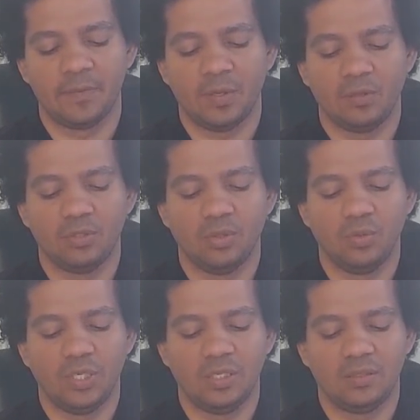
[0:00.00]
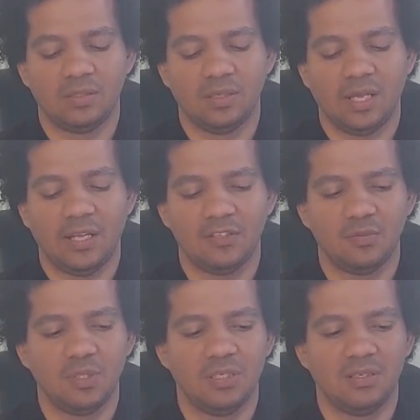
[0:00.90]
although it uh,
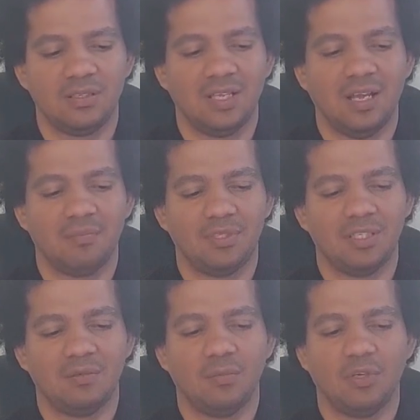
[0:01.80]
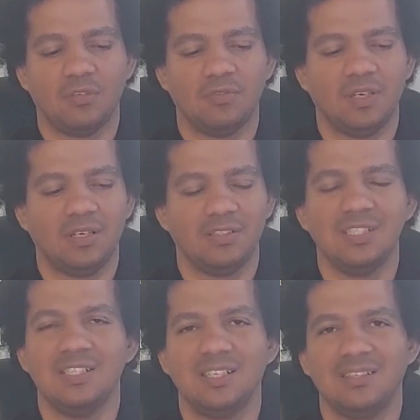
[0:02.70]
has been adapted and modified
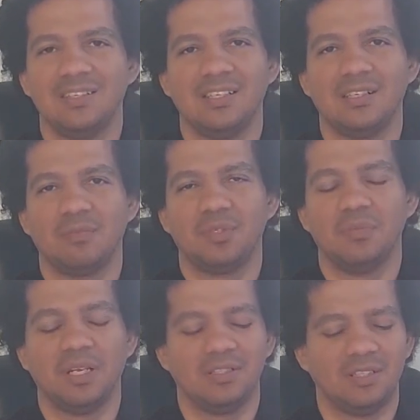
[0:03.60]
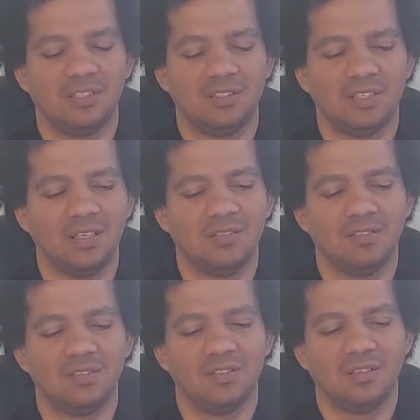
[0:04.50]
here and there up to minor
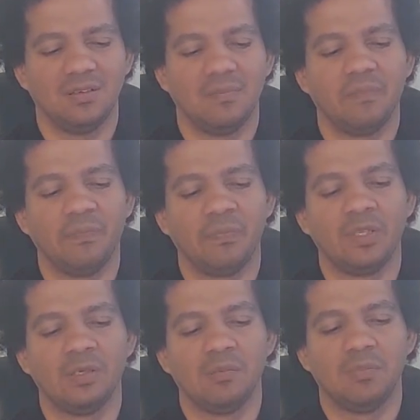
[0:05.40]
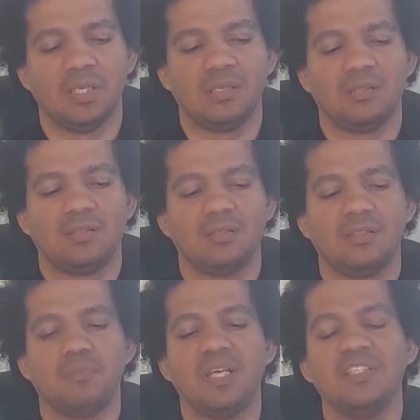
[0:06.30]
extents. Um,
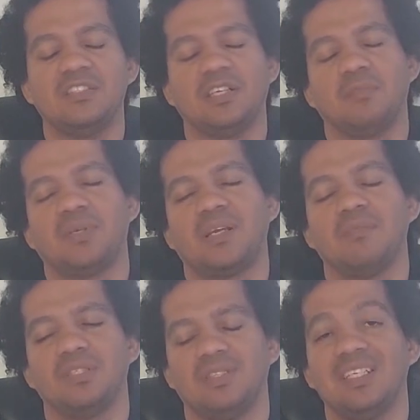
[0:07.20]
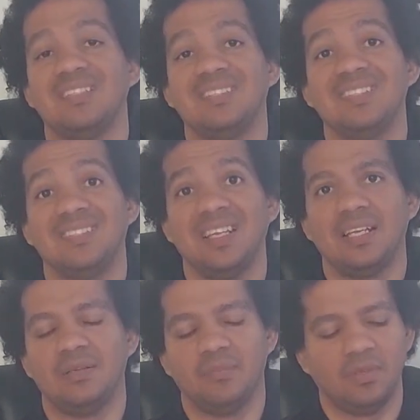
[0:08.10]
but the basic premise is the
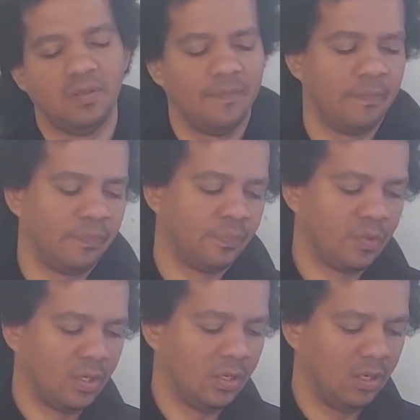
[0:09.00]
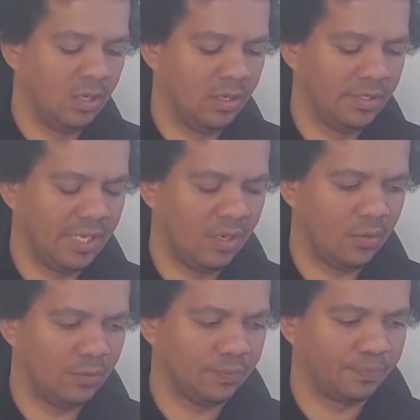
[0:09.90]
same. Uh,
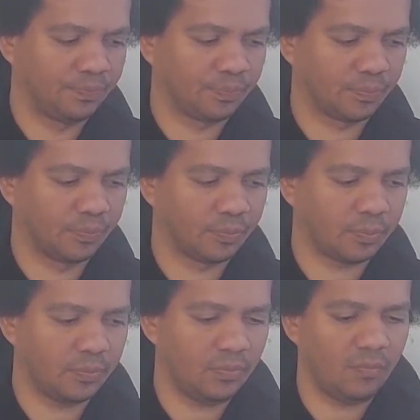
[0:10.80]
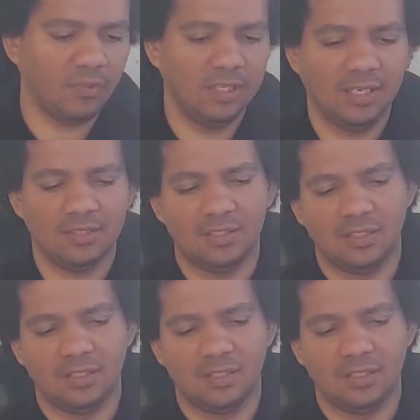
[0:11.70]
now, like I